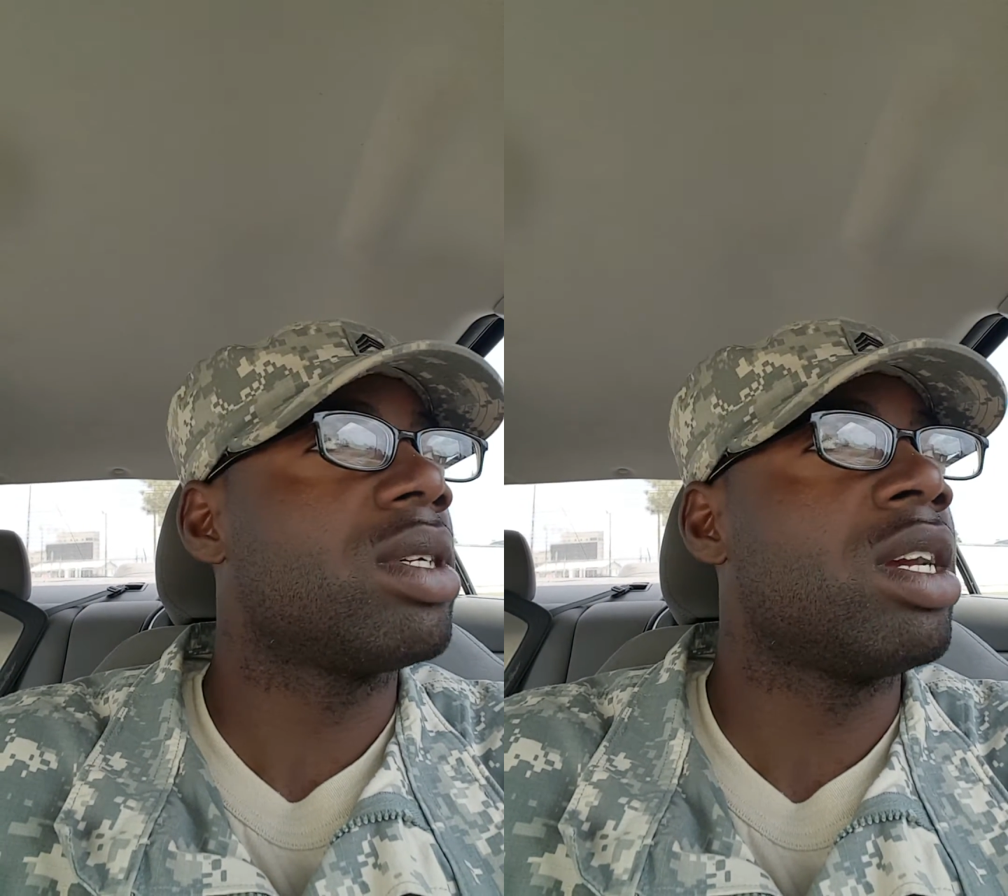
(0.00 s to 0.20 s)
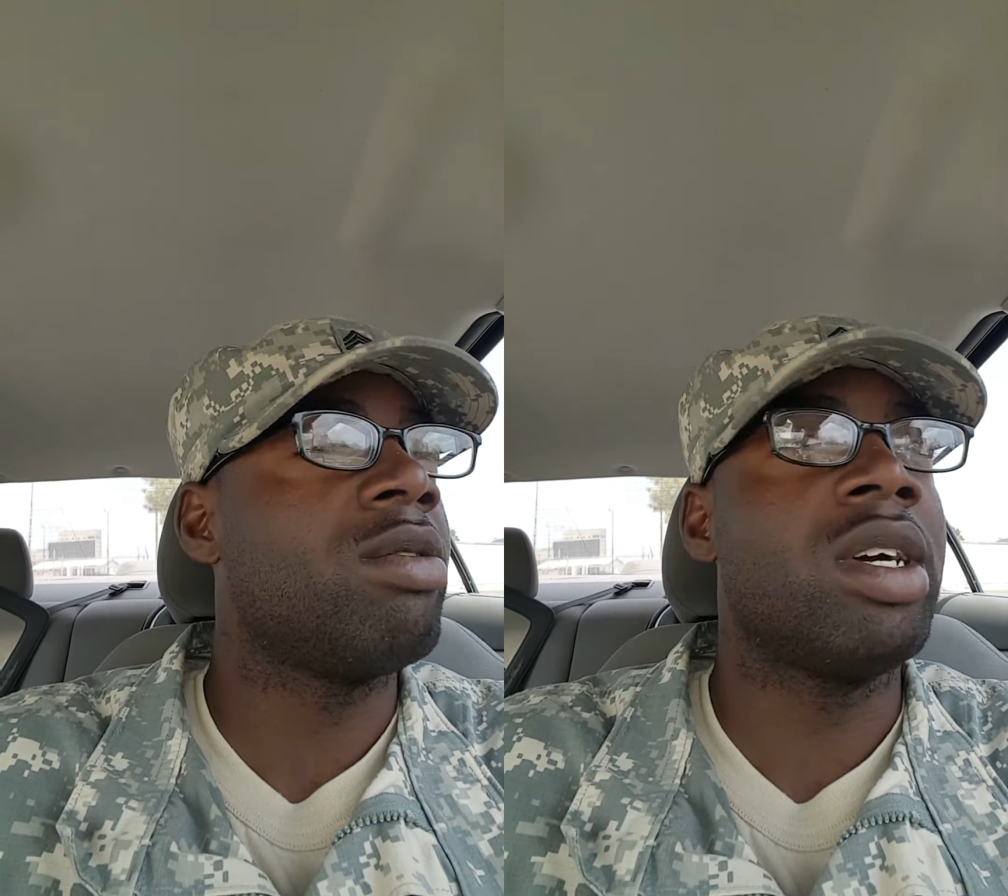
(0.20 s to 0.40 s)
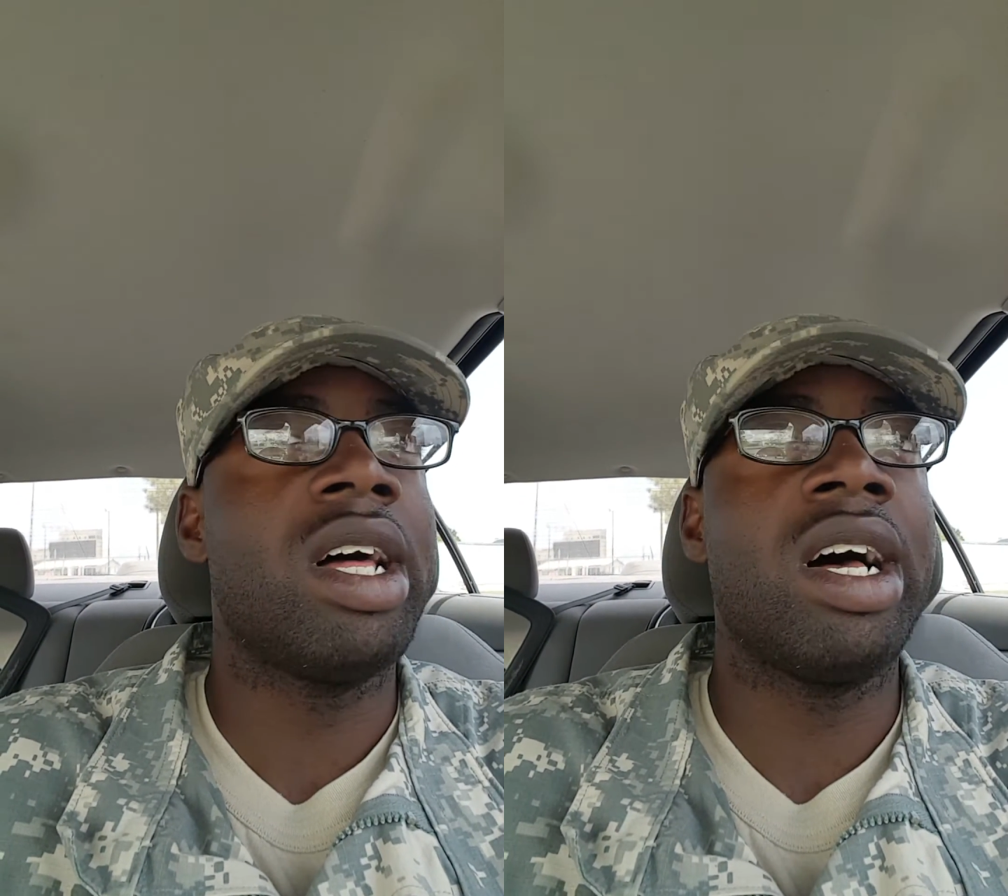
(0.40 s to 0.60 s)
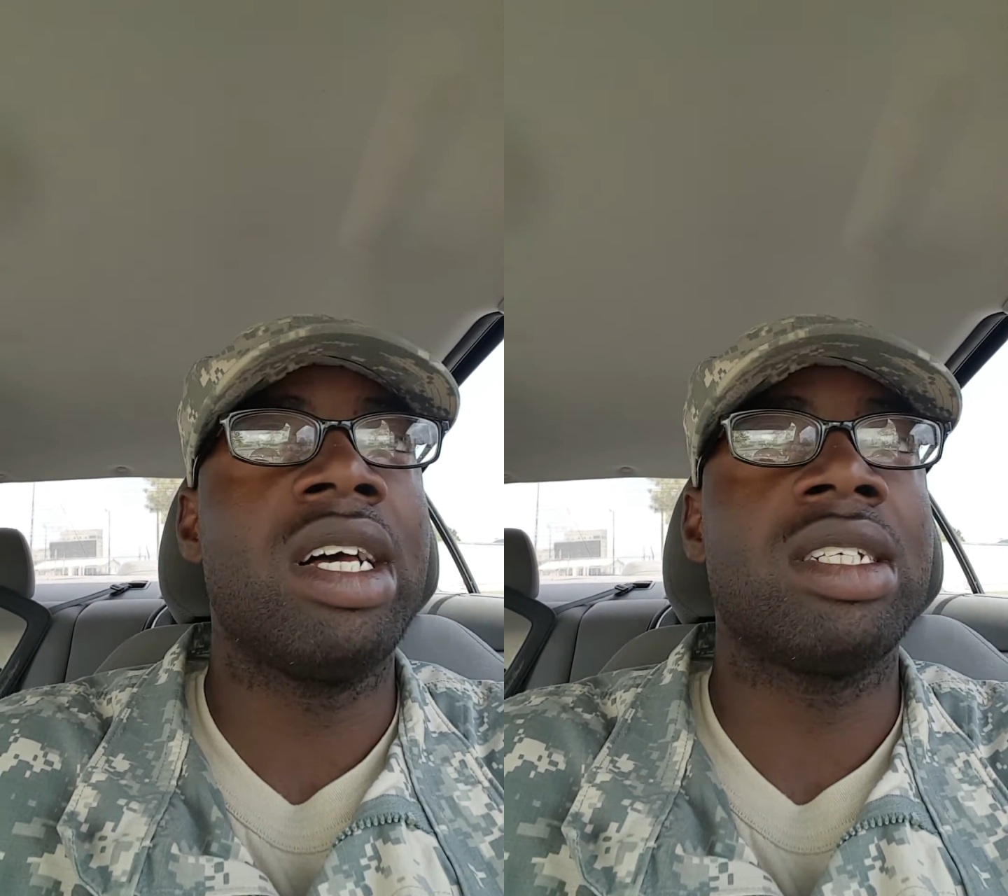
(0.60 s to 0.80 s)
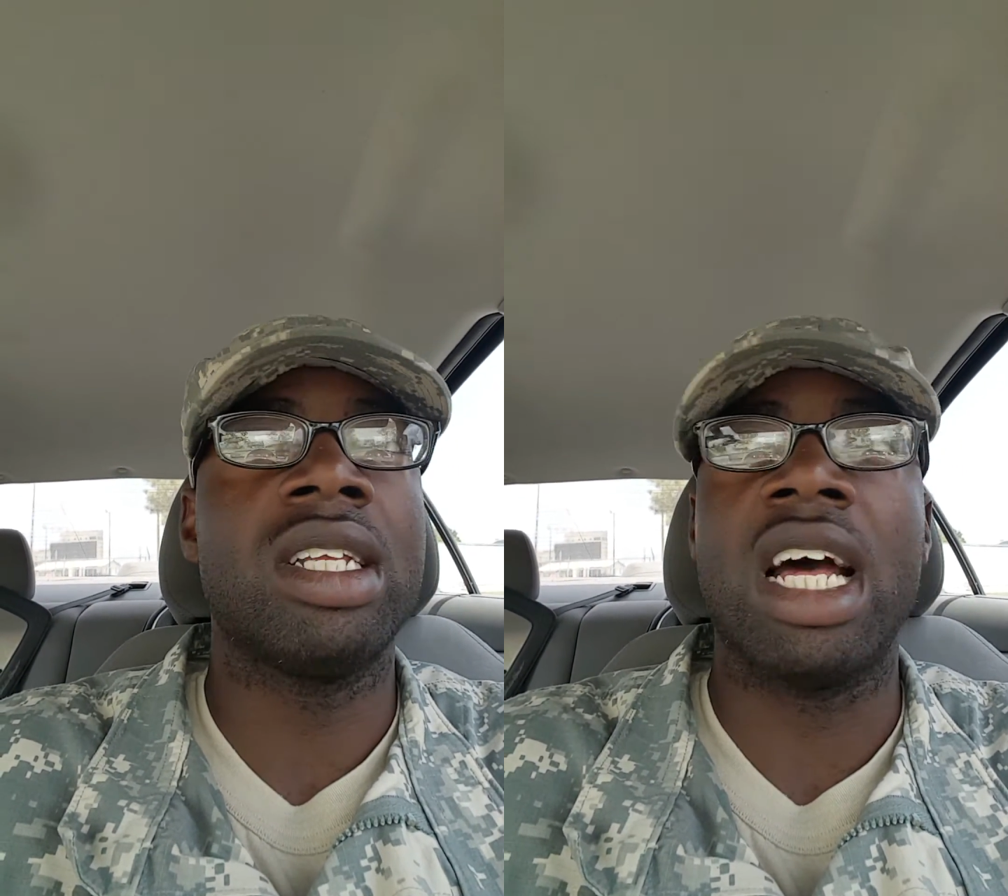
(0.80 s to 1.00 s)
and
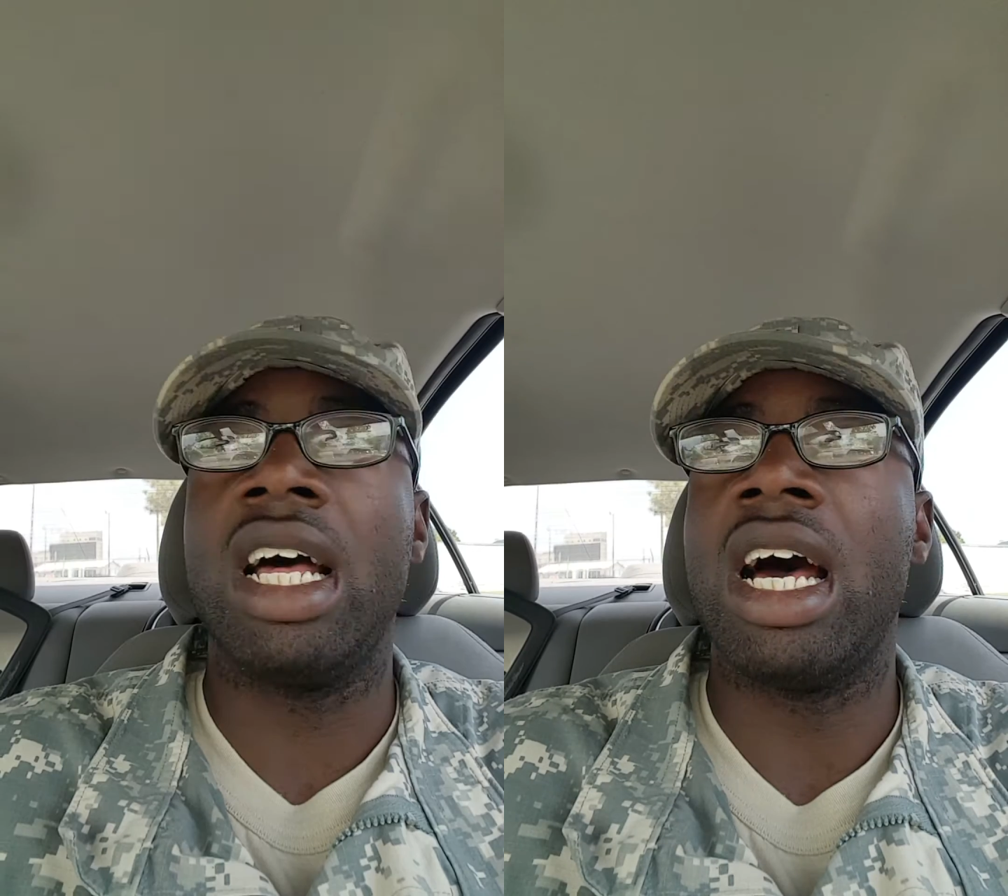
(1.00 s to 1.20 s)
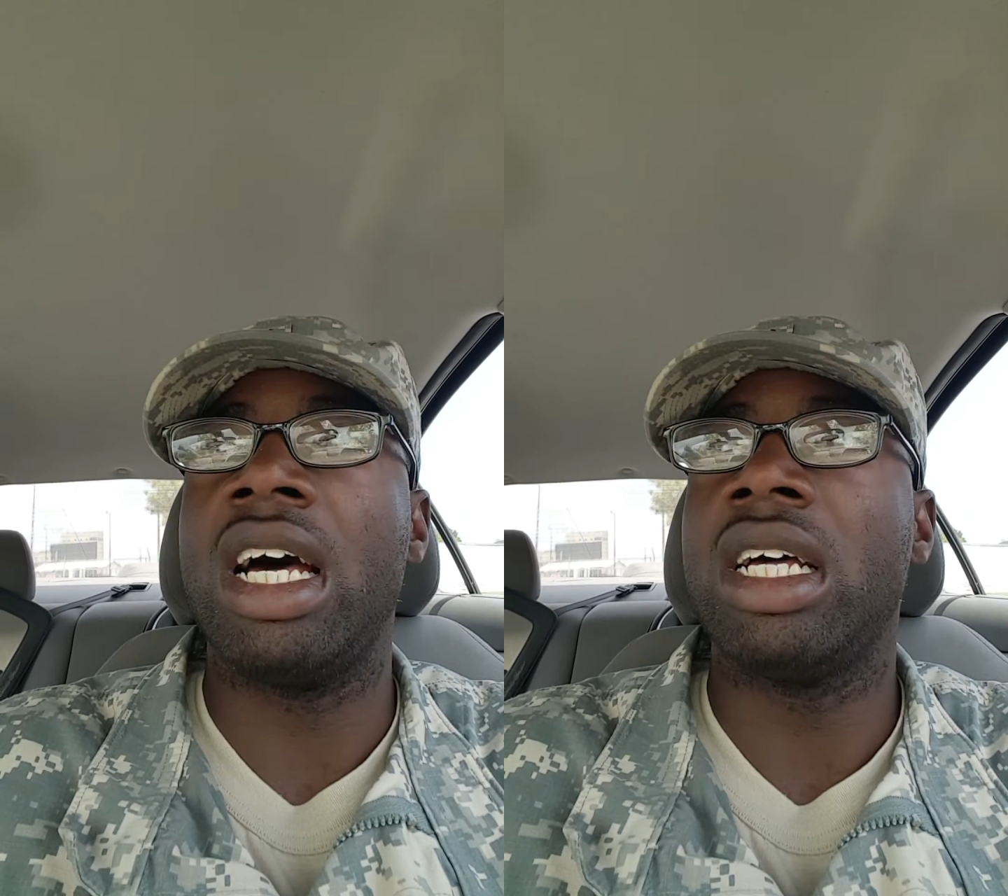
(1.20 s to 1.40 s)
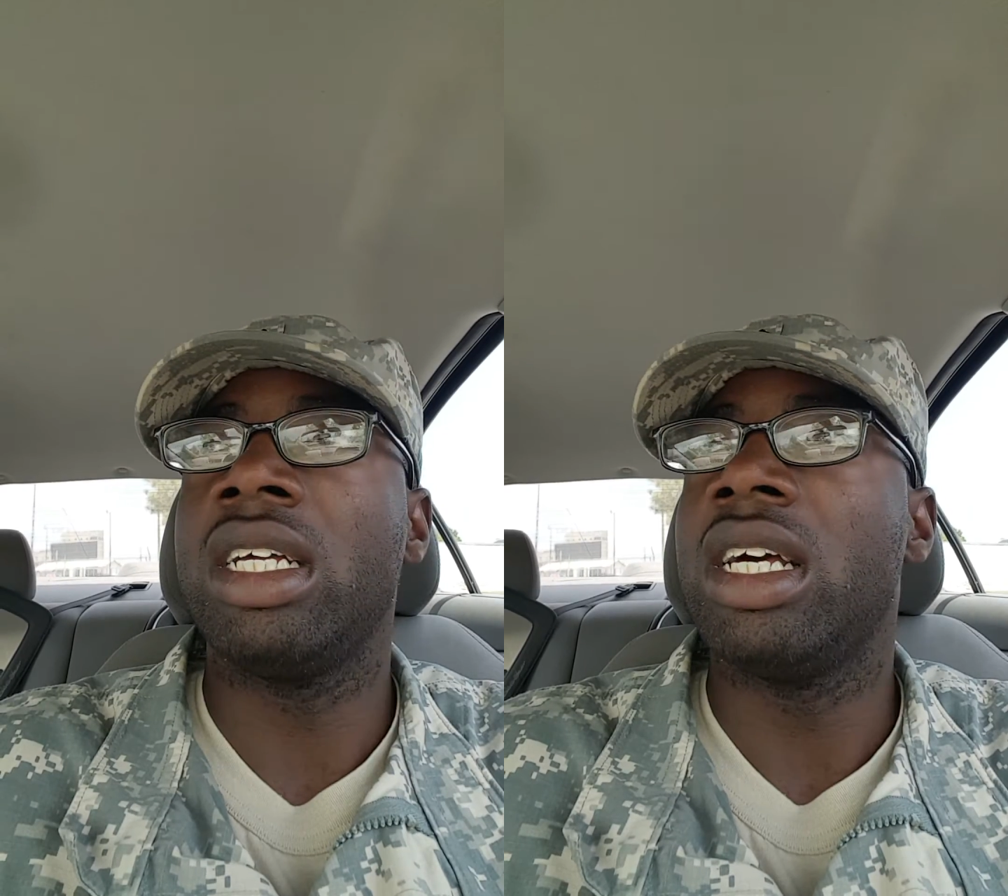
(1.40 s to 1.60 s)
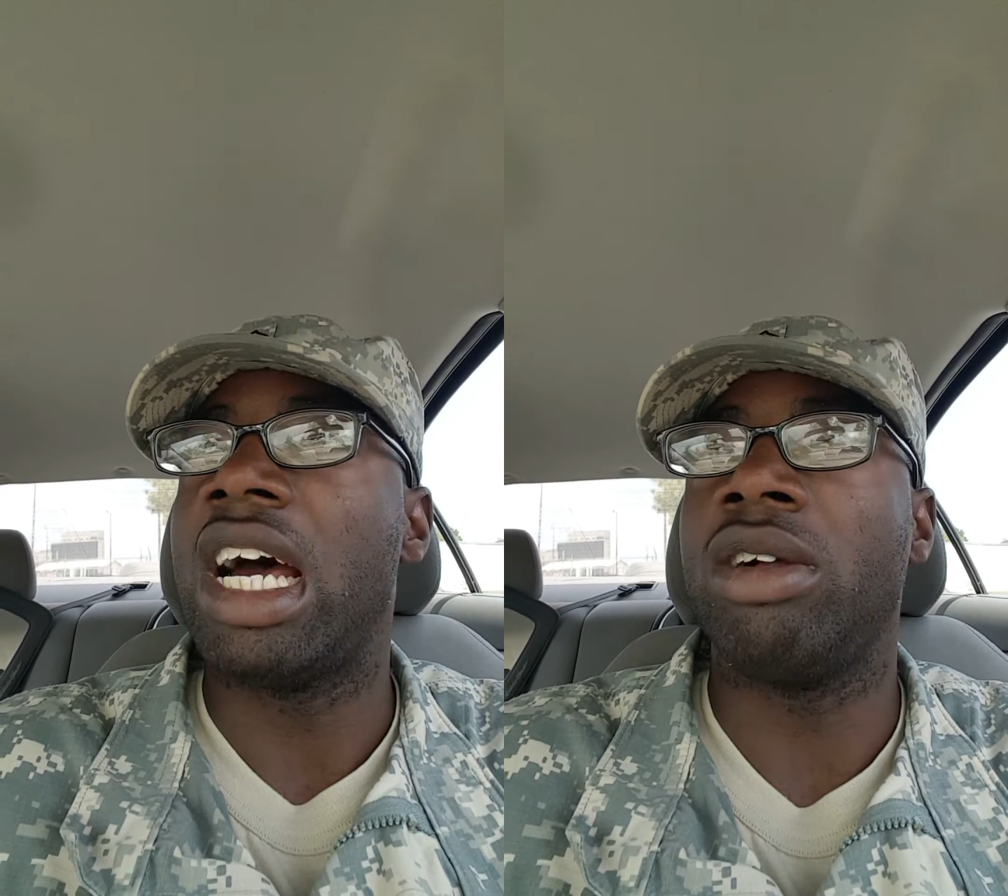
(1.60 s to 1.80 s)
realize that I